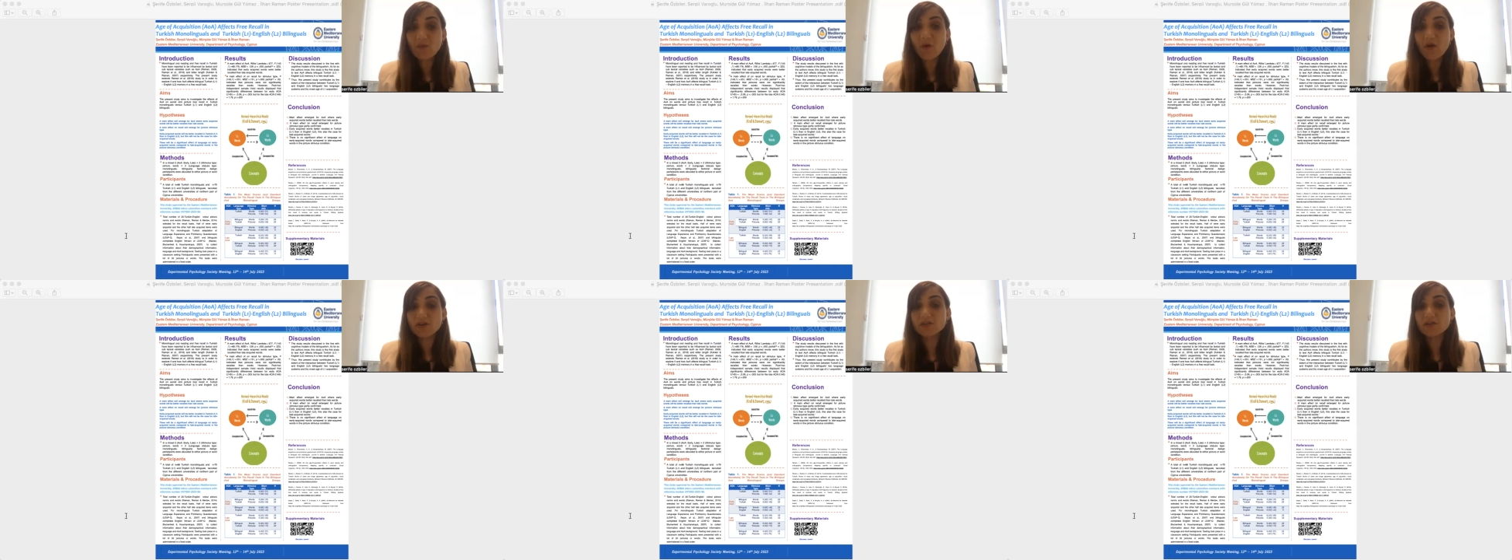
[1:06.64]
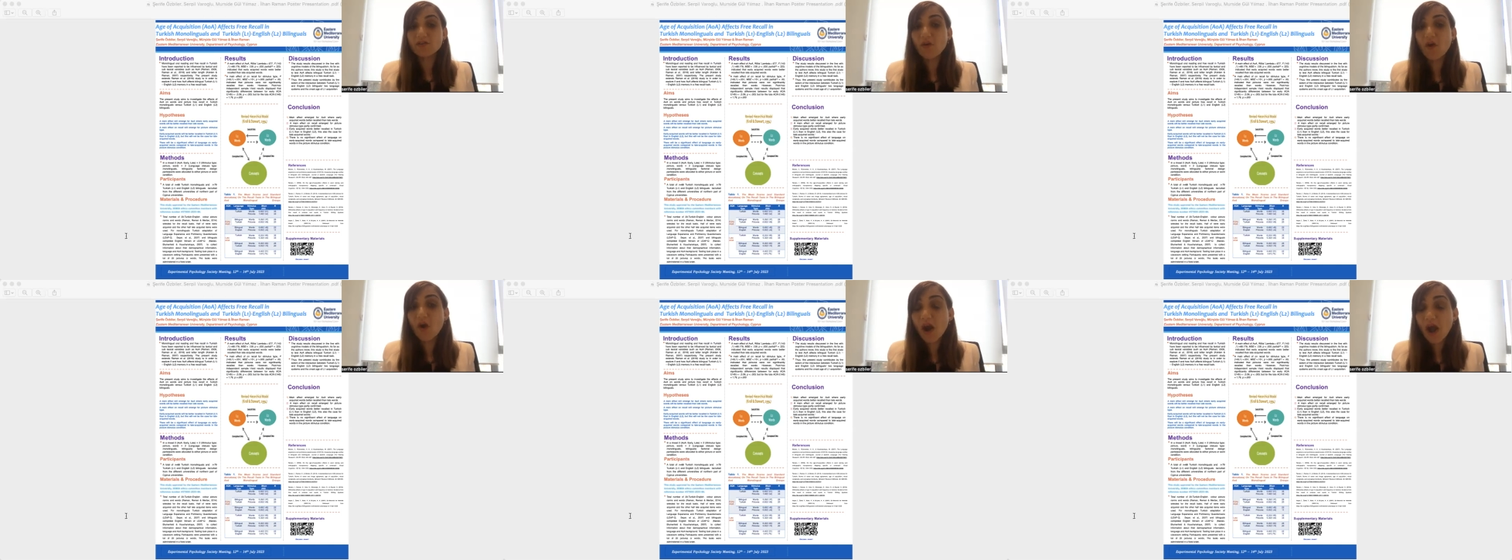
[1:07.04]
were the
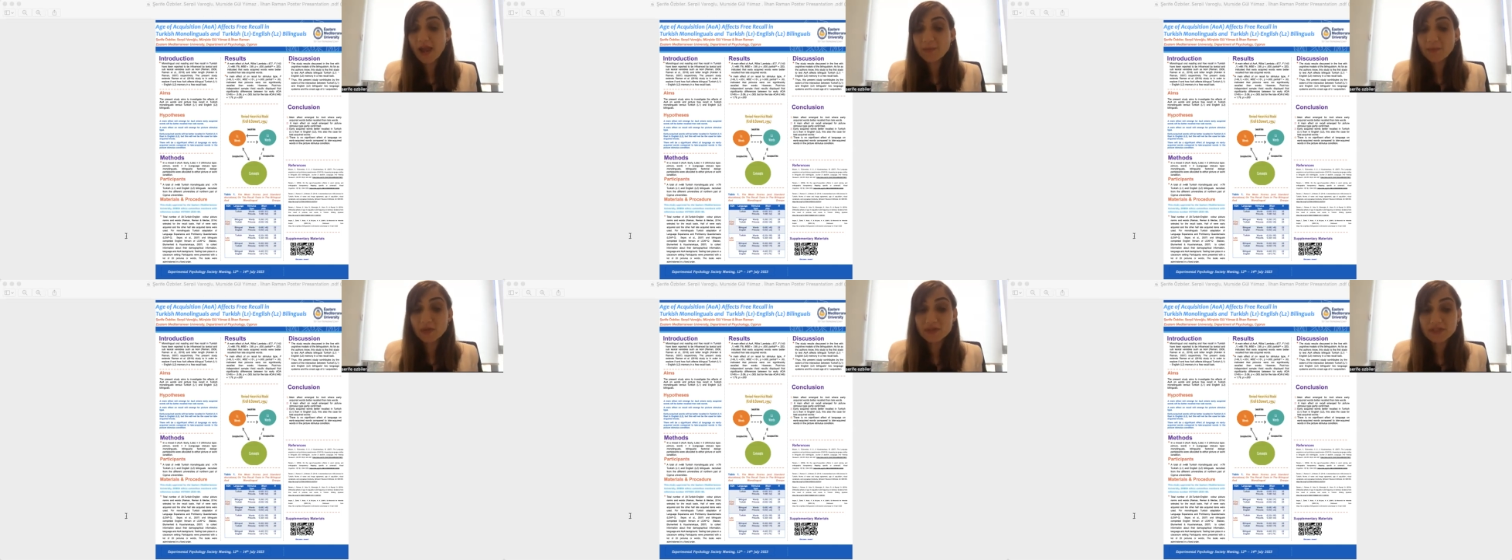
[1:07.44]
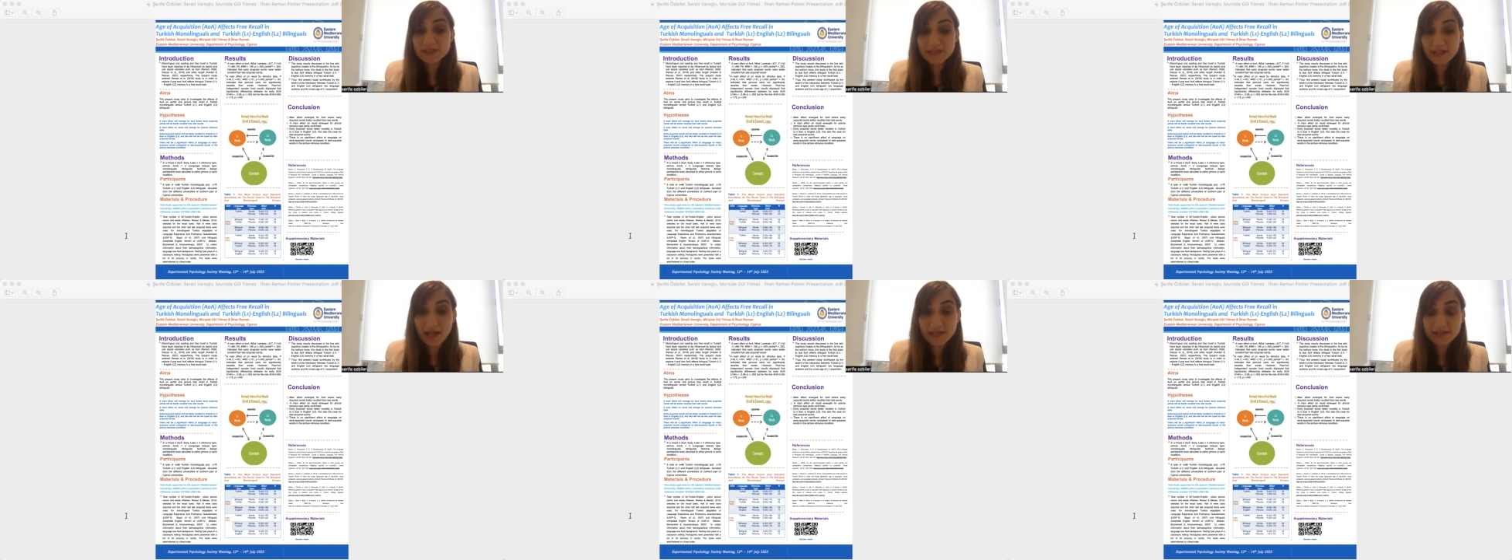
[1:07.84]
four
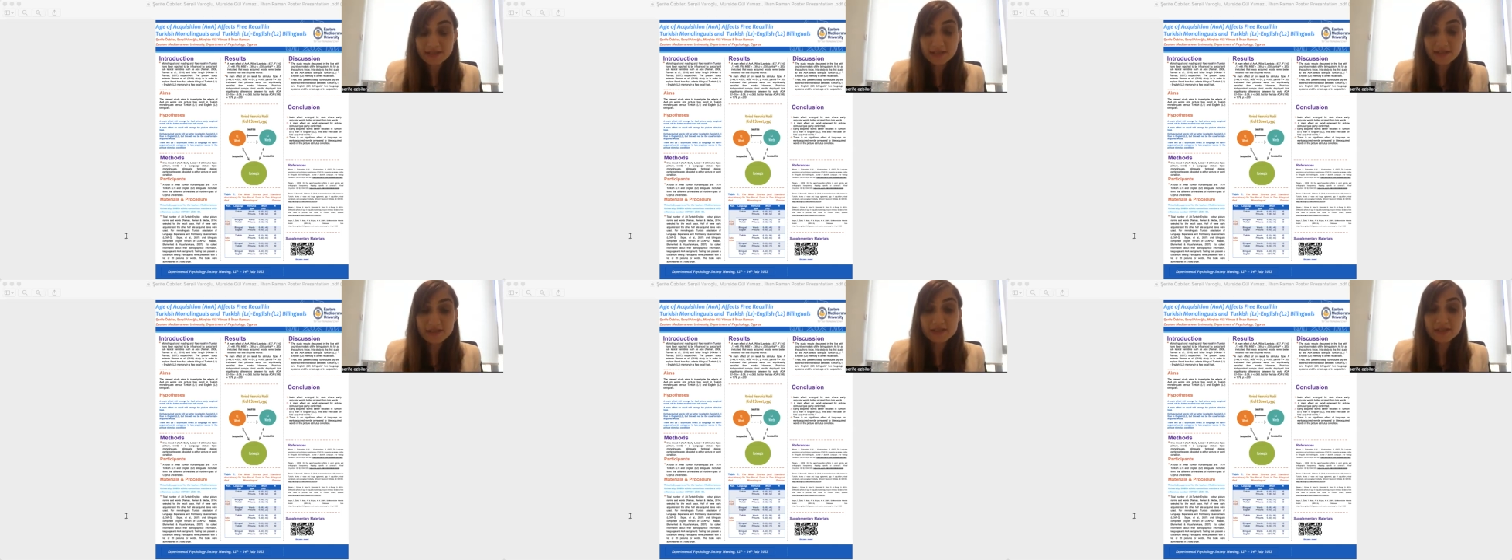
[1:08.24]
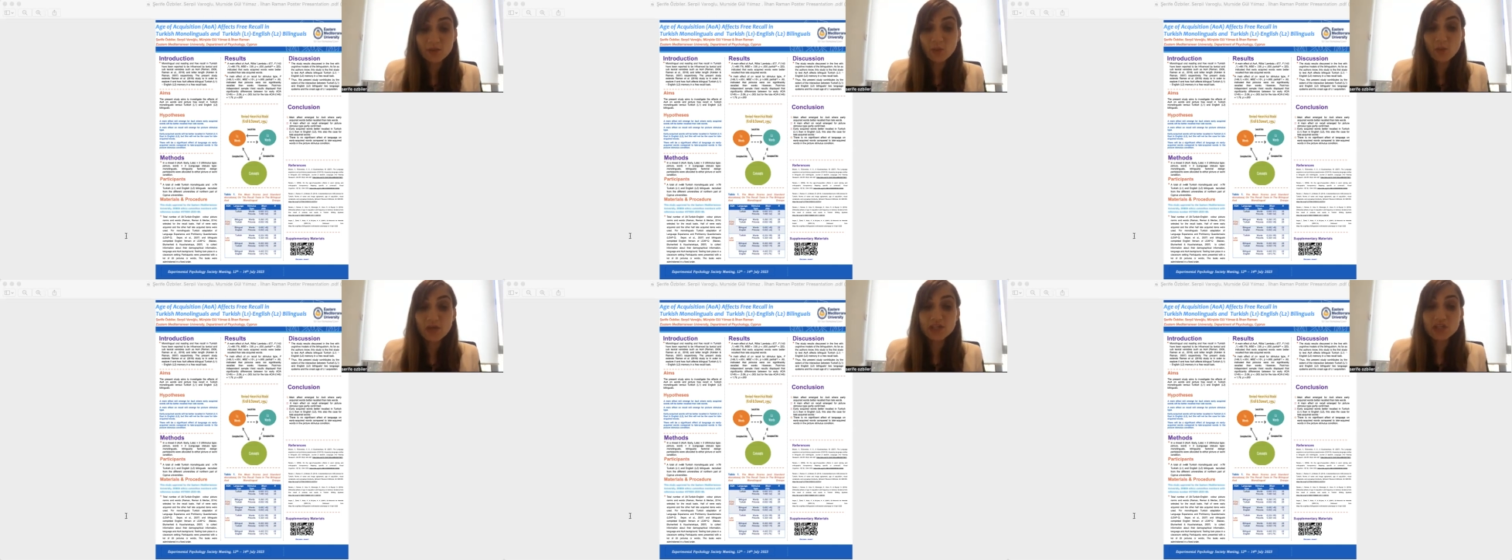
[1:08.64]
hypotheses
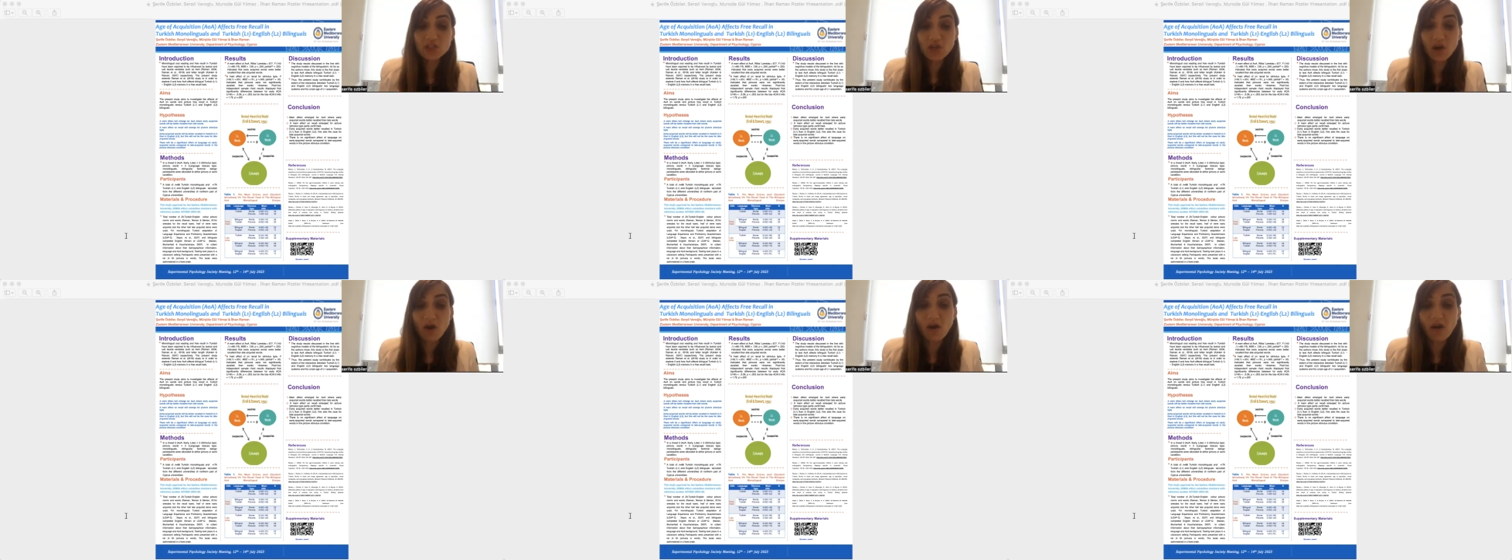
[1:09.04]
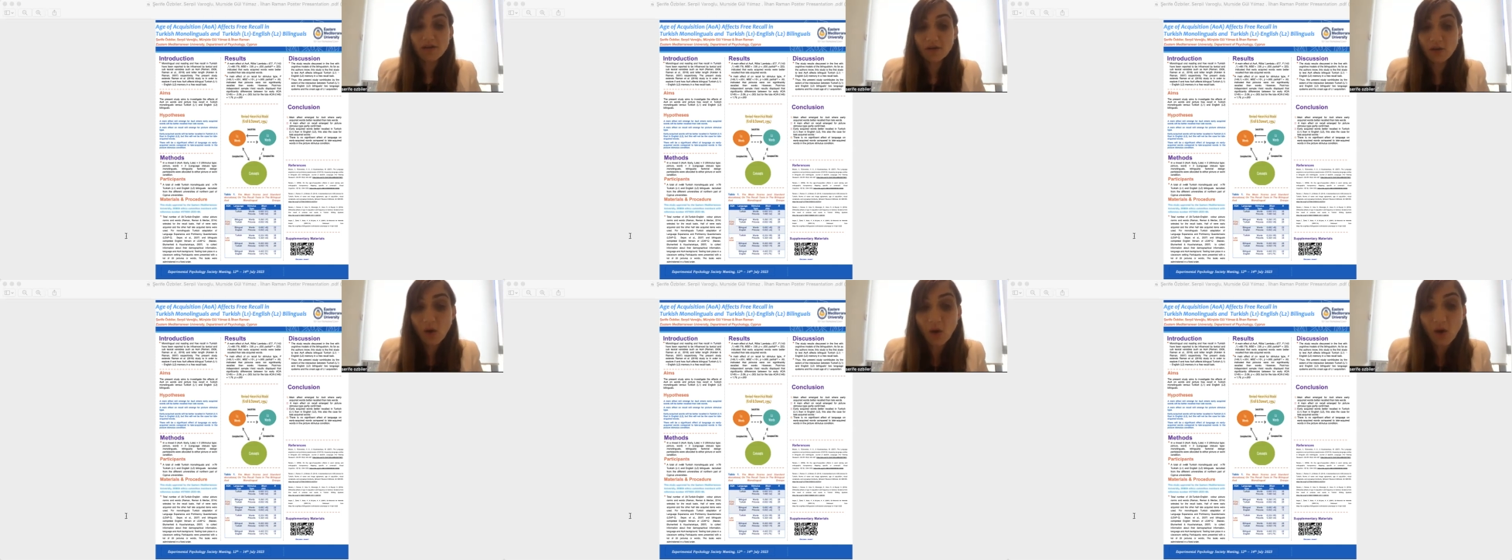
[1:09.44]
which
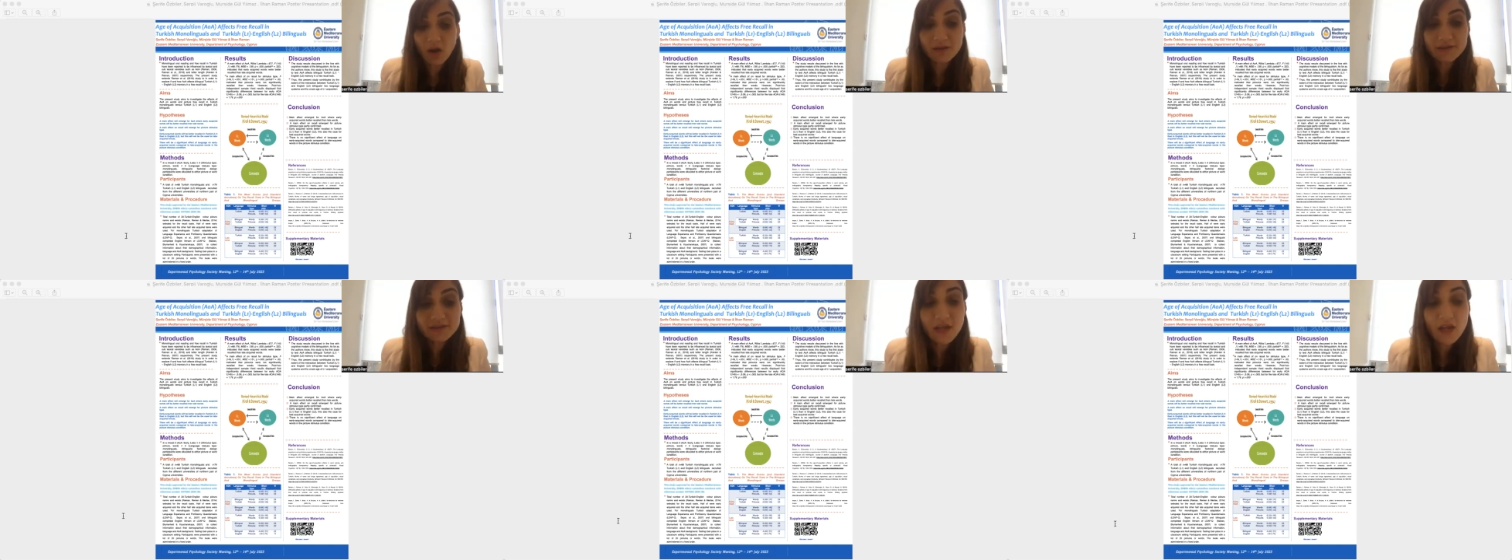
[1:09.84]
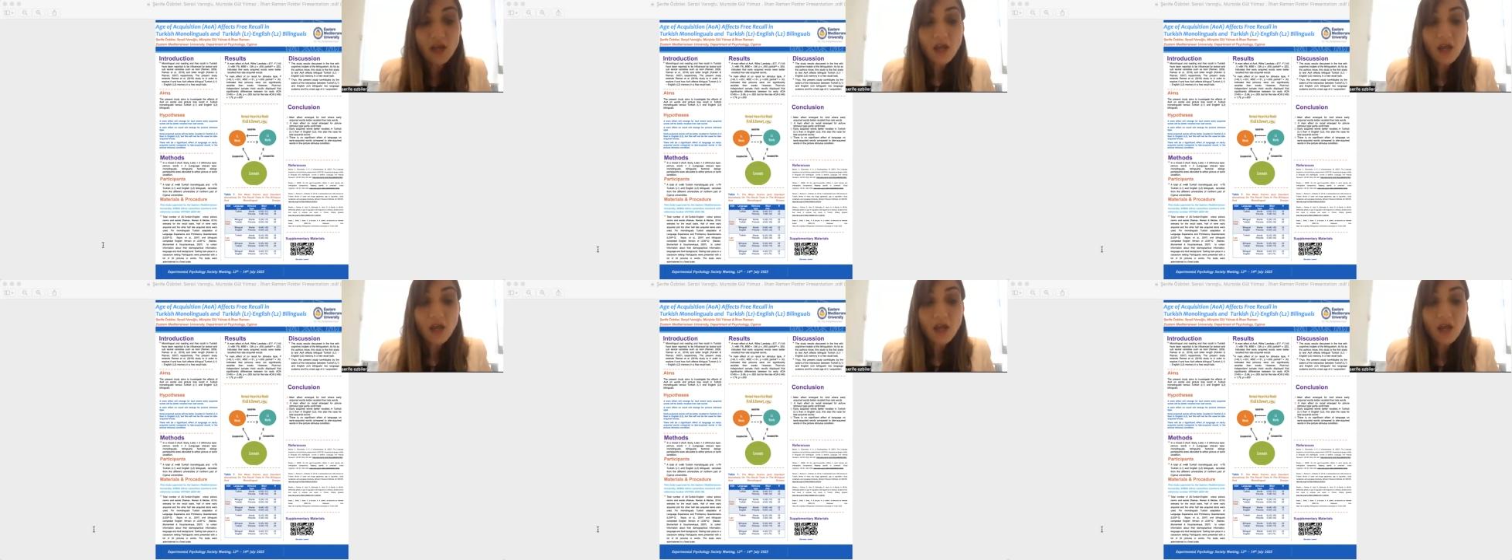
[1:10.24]
are called